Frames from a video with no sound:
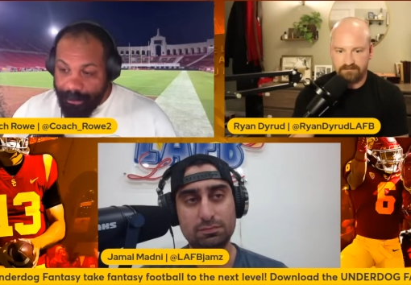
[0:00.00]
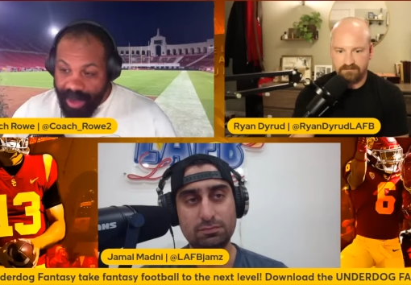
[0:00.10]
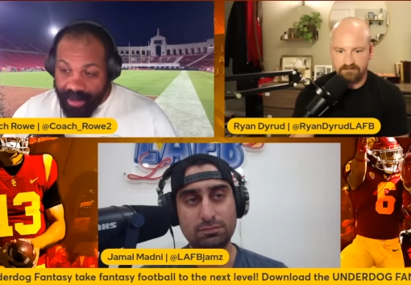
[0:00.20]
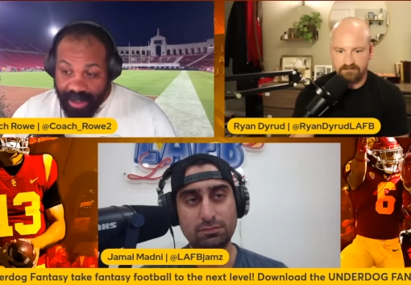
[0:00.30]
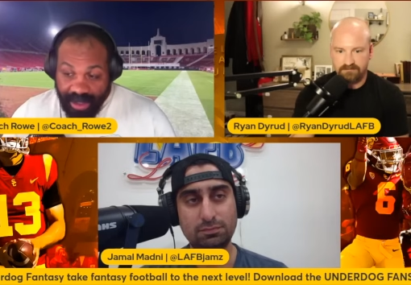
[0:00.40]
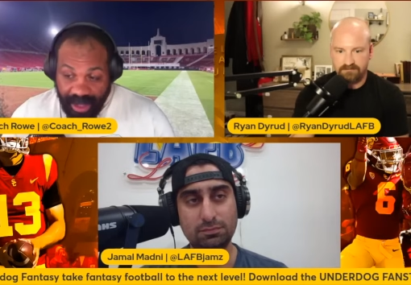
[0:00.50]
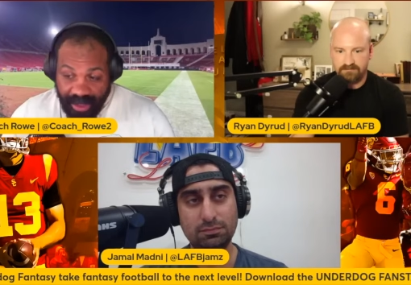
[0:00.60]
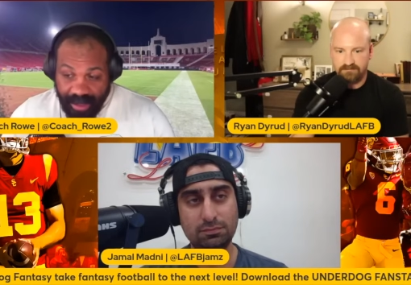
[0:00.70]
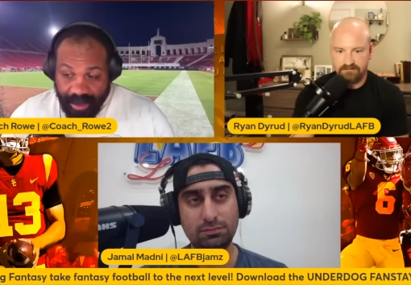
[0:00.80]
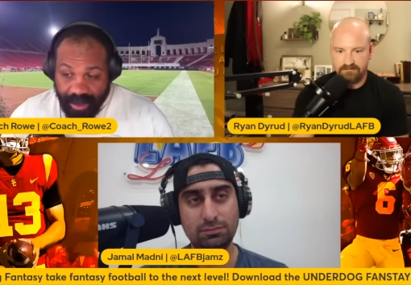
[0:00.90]

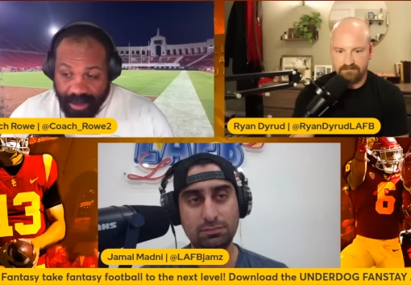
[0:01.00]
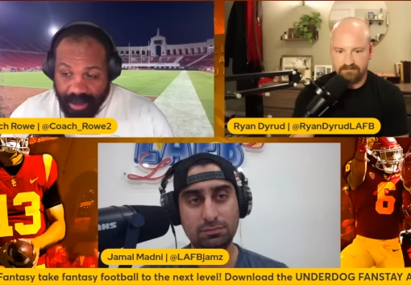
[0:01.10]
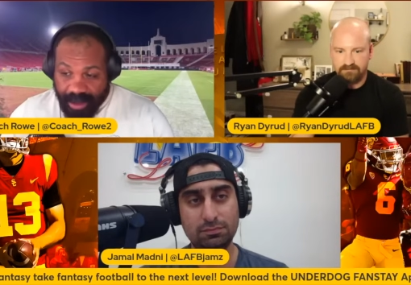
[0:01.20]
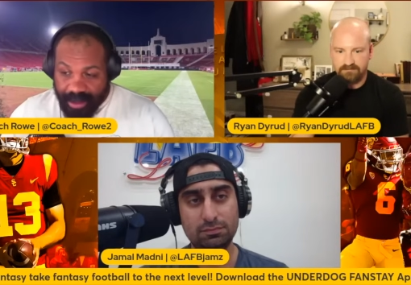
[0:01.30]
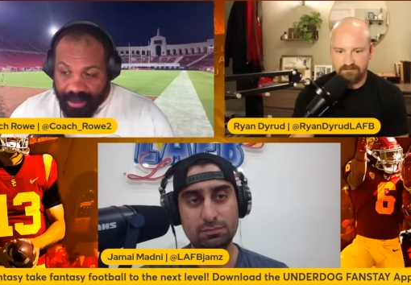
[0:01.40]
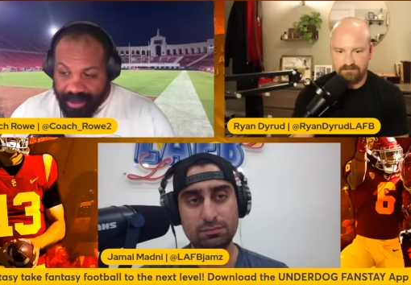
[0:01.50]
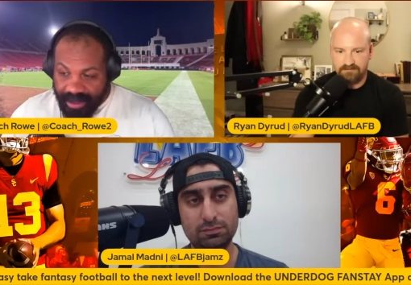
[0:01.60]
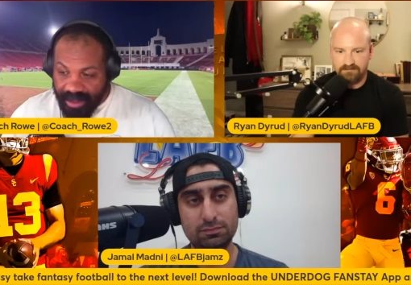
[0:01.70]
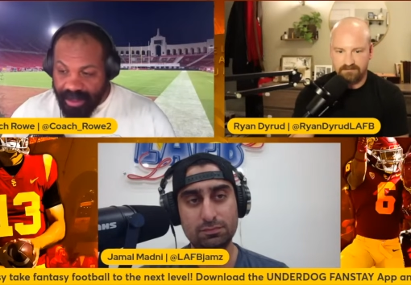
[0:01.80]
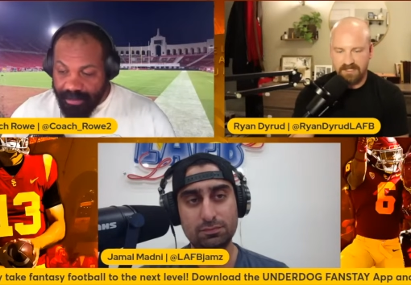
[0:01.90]
Speaker 1: Malkali,
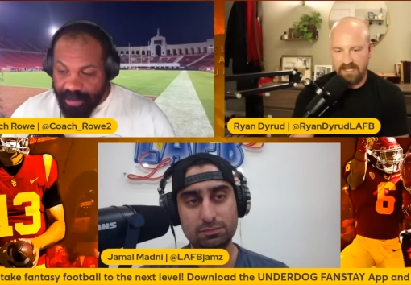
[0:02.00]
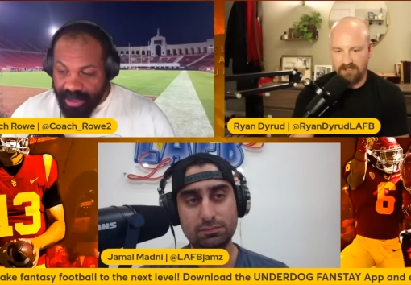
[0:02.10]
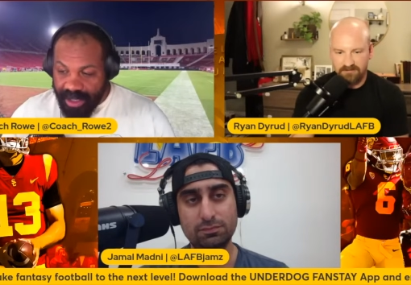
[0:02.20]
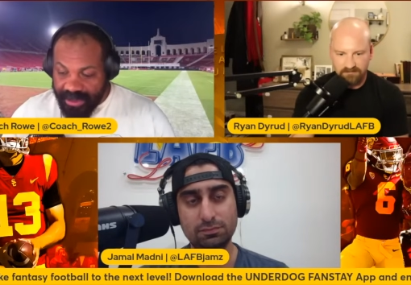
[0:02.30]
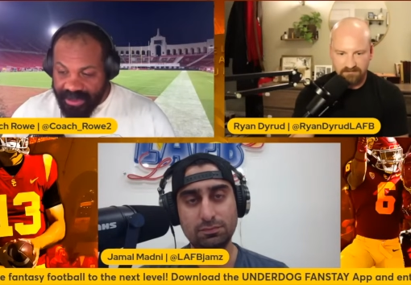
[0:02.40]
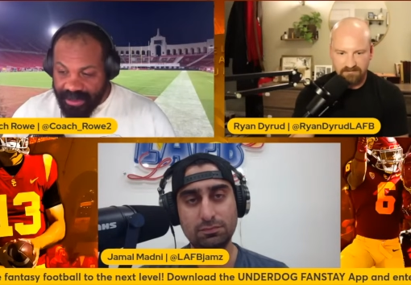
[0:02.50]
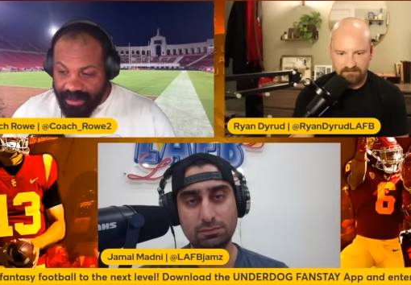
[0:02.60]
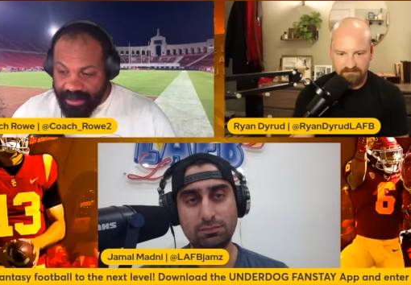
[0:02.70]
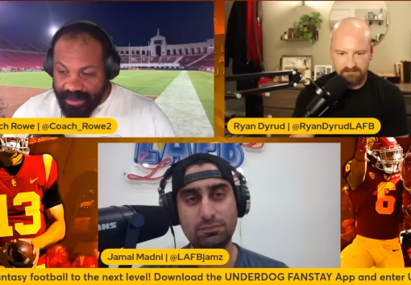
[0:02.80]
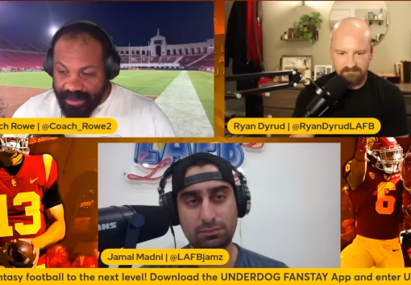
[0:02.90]
Dylan McHale.
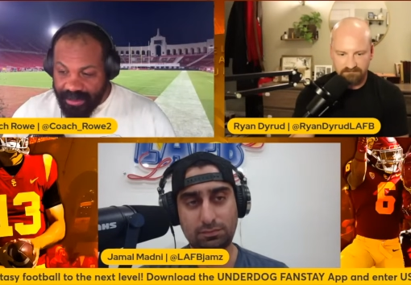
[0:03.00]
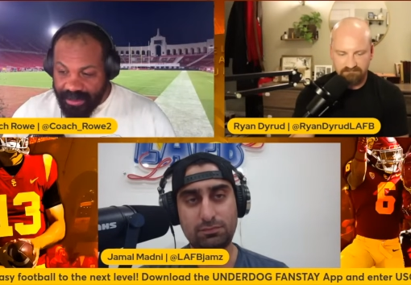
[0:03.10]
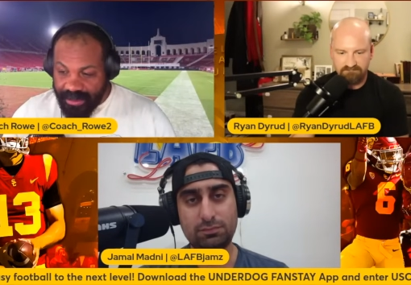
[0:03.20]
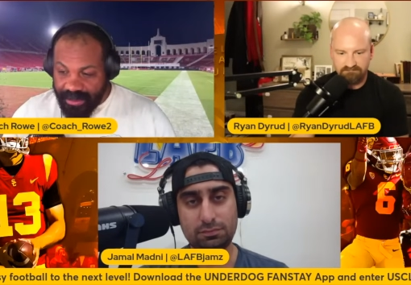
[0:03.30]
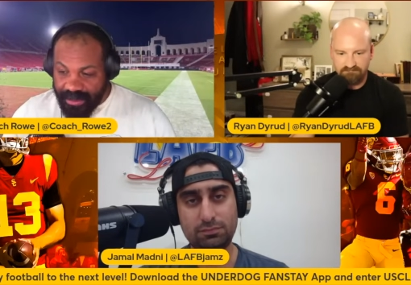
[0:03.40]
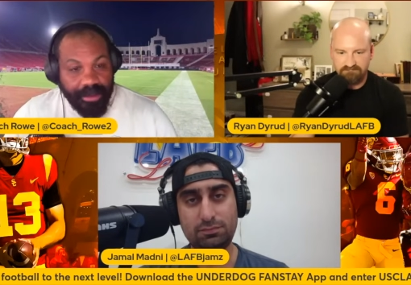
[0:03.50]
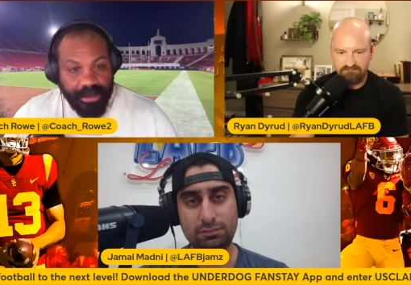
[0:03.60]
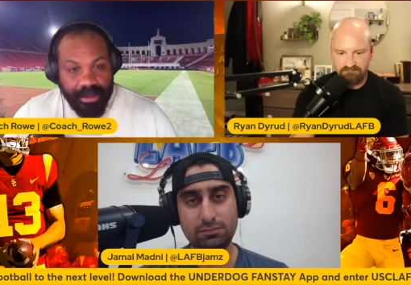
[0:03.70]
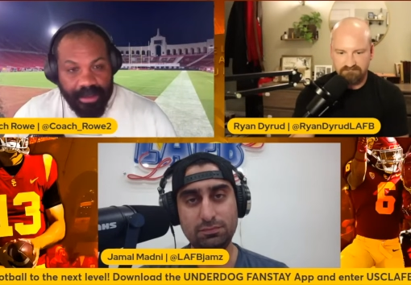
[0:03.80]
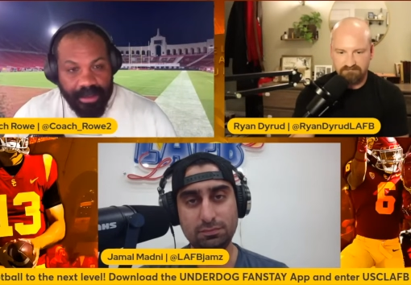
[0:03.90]
McCutcheon.
Speaker 2: Huh?
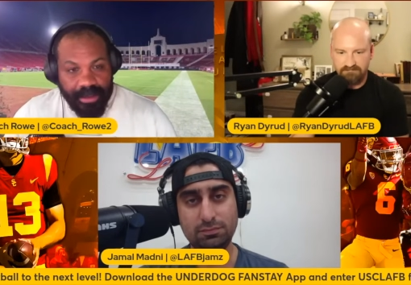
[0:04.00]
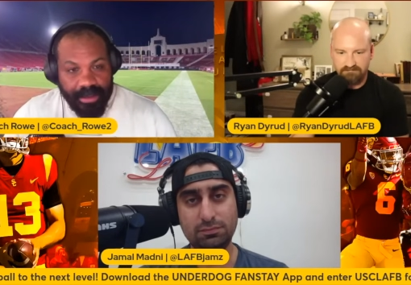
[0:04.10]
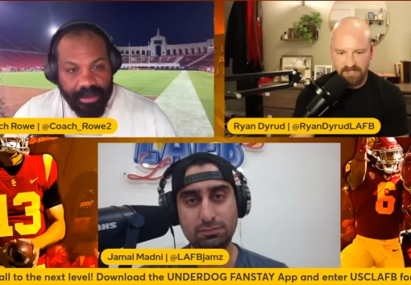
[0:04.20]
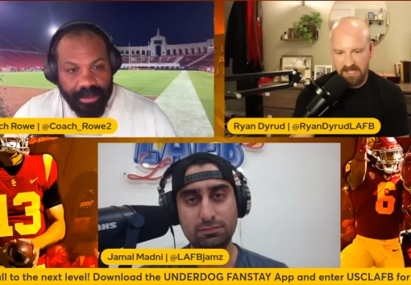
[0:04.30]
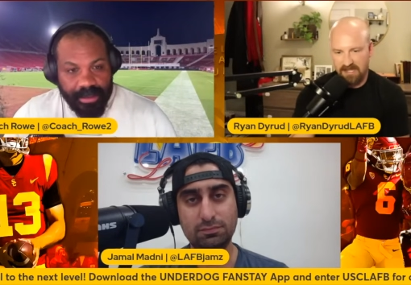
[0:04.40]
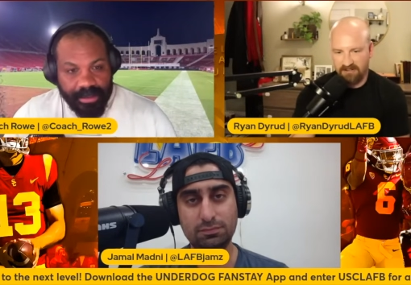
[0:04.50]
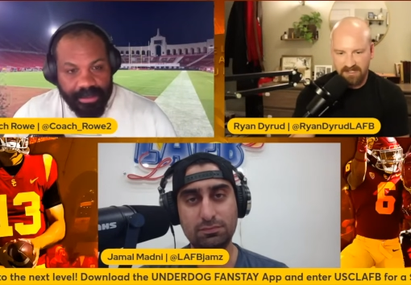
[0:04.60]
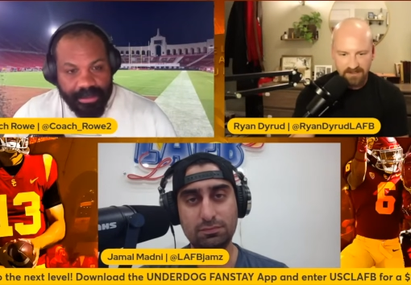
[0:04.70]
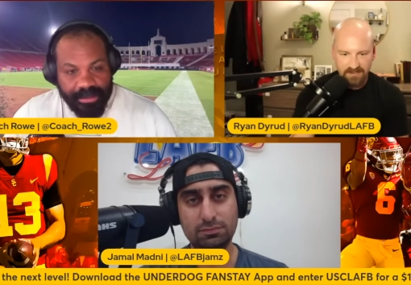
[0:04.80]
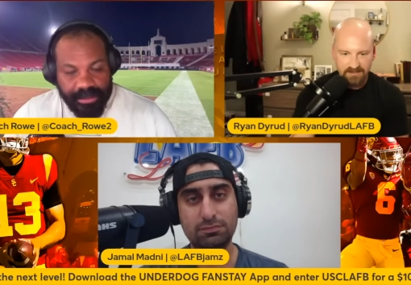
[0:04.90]
McHale,
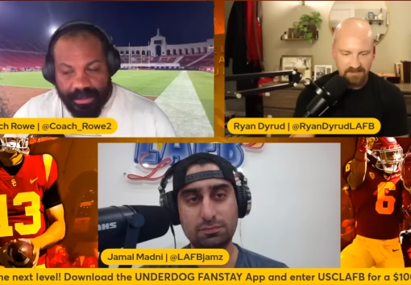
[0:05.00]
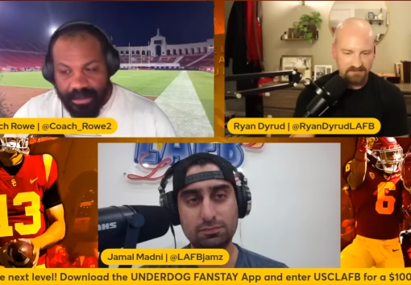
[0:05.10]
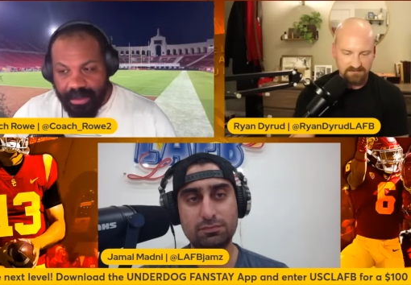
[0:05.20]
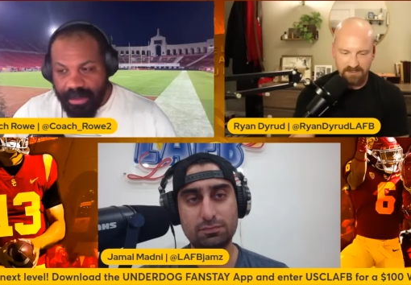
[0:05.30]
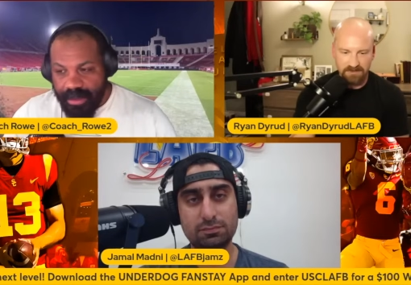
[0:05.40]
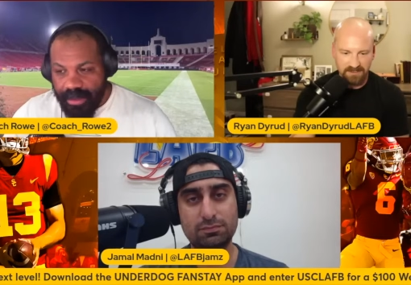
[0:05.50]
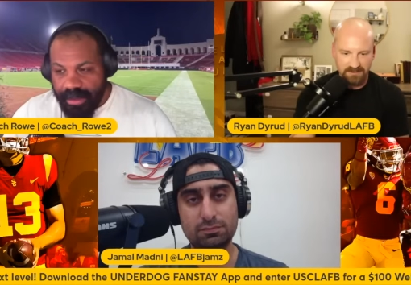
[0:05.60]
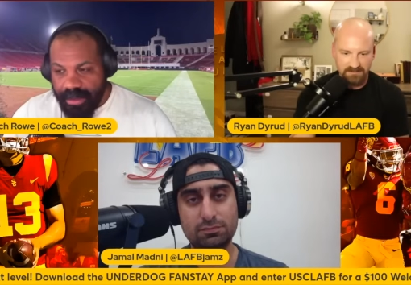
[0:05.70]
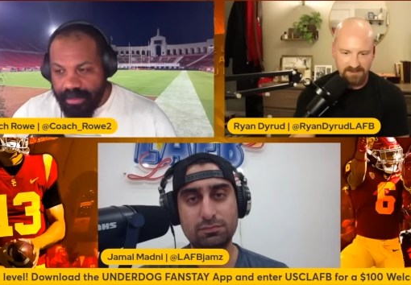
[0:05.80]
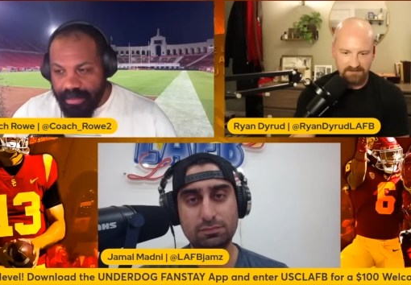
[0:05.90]
I think. I don't something like
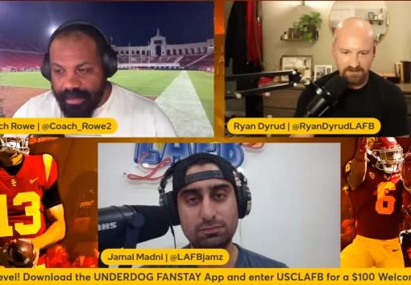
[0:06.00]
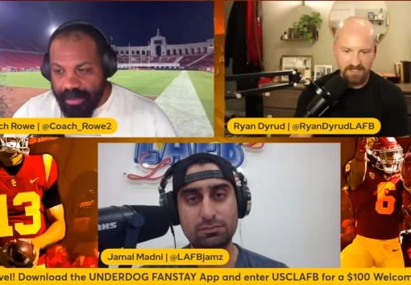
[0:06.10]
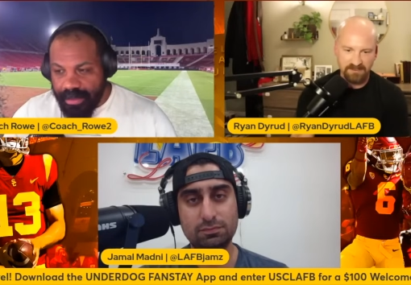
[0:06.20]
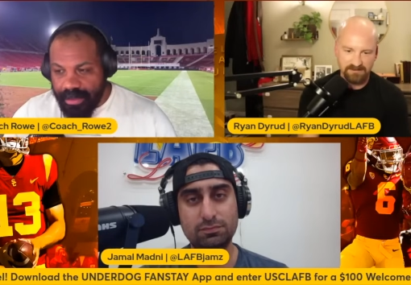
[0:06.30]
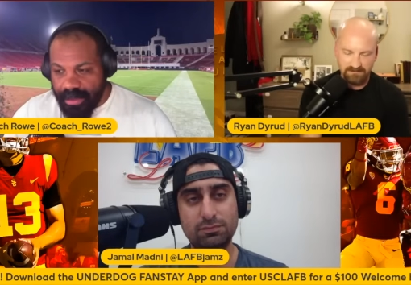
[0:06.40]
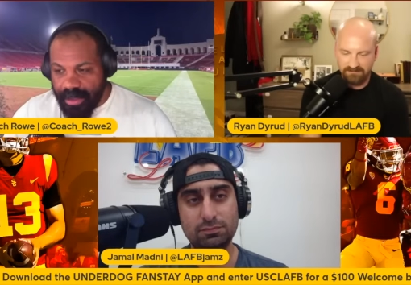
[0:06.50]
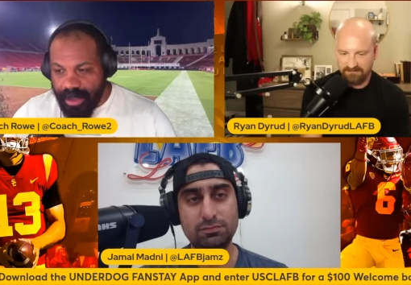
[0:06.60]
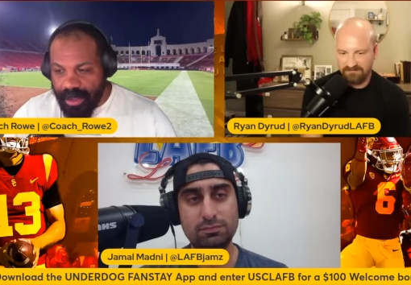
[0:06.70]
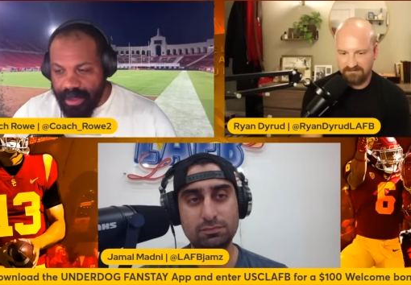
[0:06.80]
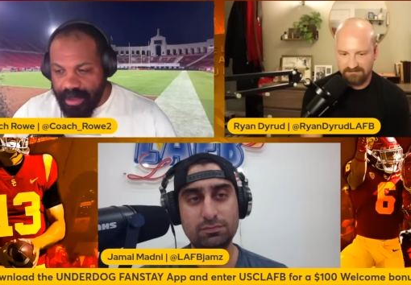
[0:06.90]
that. Yeah, McHale.
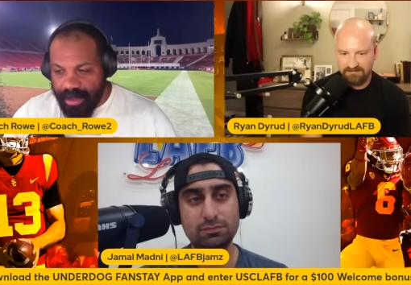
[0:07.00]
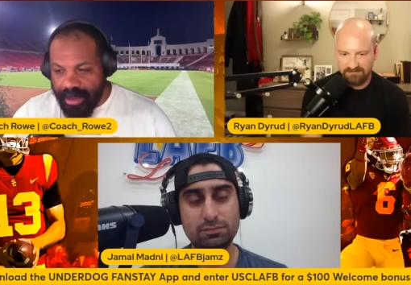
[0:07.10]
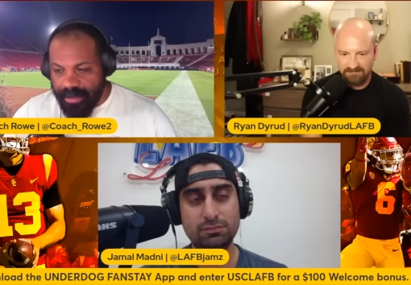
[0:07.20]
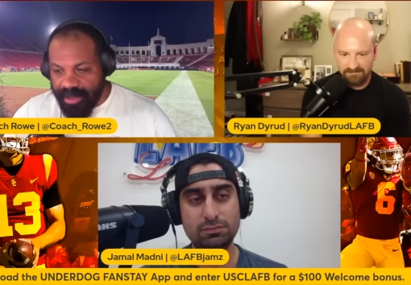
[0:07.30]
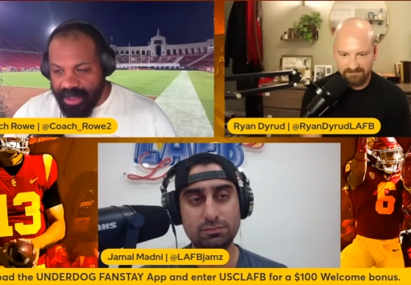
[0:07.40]
Speaker 1: Yeah. Dylan